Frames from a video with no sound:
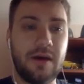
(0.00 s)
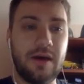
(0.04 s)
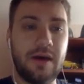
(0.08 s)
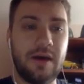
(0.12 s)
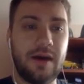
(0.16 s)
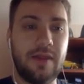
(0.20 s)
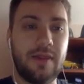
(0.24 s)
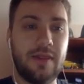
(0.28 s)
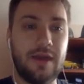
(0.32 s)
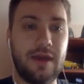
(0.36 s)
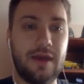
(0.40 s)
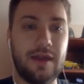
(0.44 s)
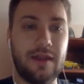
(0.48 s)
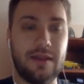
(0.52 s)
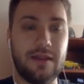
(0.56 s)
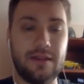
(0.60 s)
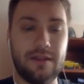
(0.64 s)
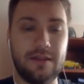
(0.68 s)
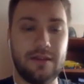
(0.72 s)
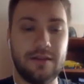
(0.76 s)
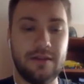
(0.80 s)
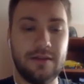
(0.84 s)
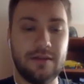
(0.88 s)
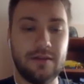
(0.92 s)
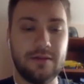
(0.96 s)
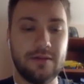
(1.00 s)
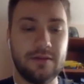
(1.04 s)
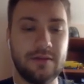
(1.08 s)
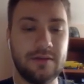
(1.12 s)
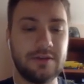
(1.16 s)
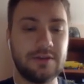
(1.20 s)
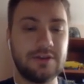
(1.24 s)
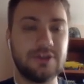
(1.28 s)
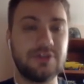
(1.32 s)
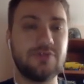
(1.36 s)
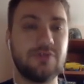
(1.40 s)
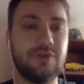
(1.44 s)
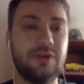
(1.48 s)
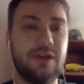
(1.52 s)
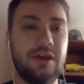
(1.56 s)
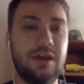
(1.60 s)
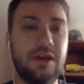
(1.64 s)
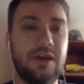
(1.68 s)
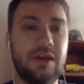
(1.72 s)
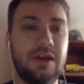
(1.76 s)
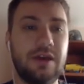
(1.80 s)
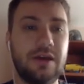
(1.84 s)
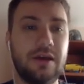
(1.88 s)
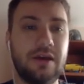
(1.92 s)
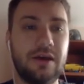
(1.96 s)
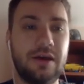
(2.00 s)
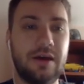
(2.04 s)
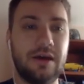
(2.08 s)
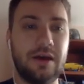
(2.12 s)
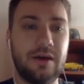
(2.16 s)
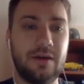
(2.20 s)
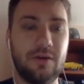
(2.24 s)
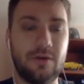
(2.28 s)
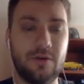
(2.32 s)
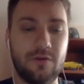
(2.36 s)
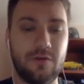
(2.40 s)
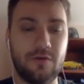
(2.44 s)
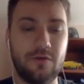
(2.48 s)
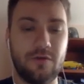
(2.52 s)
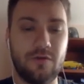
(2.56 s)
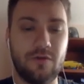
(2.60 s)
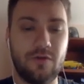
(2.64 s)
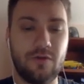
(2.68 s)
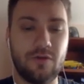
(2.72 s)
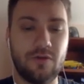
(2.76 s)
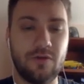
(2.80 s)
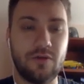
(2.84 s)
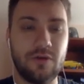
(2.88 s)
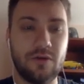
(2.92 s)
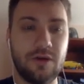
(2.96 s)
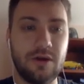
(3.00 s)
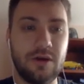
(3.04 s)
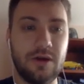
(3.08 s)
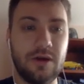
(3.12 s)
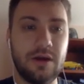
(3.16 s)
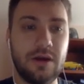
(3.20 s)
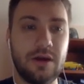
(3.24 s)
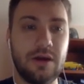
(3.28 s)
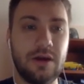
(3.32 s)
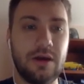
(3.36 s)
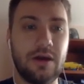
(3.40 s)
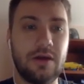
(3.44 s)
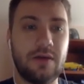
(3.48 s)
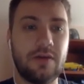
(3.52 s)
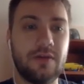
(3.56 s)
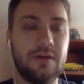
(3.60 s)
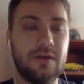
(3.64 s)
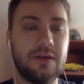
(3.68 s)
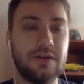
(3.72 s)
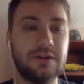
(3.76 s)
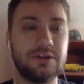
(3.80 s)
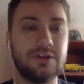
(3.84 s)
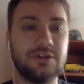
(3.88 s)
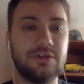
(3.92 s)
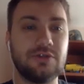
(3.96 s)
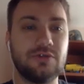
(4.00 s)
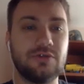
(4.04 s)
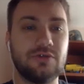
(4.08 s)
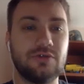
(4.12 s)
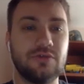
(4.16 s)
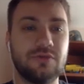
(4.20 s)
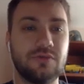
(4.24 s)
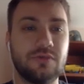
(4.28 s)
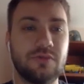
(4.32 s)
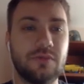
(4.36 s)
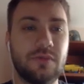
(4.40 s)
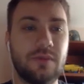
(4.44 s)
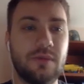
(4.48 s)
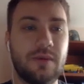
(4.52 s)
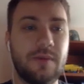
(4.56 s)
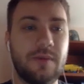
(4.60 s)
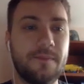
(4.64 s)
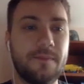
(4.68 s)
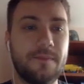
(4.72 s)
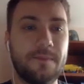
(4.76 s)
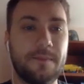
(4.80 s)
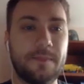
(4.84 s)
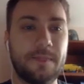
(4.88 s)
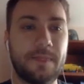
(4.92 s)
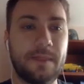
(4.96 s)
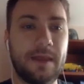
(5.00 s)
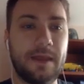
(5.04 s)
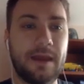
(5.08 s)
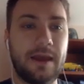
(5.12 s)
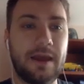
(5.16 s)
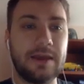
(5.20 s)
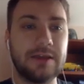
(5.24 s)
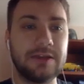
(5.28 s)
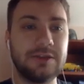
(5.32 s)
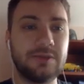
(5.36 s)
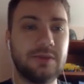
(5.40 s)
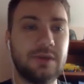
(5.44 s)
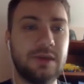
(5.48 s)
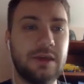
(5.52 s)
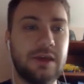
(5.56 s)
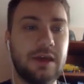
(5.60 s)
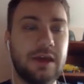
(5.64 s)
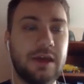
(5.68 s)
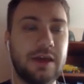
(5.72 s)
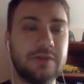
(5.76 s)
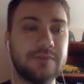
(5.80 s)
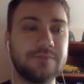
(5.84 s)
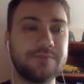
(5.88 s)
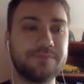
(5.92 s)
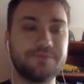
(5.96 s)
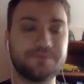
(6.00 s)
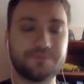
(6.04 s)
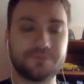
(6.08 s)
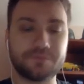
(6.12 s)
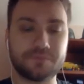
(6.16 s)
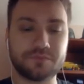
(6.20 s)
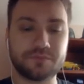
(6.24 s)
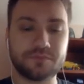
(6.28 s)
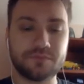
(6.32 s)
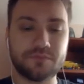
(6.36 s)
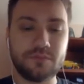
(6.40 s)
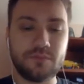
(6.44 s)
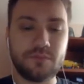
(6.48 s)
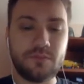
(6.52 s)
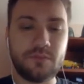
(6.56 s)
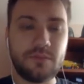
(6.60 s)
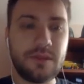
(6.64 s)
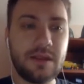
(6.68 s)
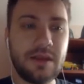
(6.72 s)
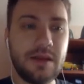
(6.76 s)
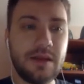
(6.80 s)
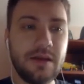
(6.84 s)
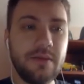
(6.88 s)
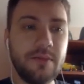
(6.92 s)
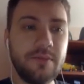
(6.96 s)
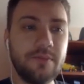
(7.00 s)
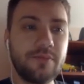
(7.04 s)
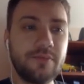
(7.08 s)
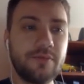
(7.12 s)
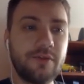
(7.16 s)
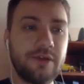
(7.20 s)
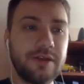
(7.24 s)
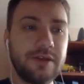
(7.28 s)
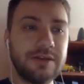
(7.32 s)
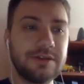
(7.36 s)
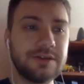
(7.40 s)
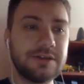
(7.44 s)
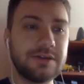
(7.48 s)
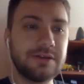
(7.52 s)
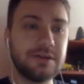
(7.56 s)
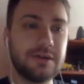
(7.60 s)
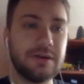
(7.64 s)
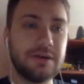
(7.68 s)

and then 3 or 4, and then 2, and we can print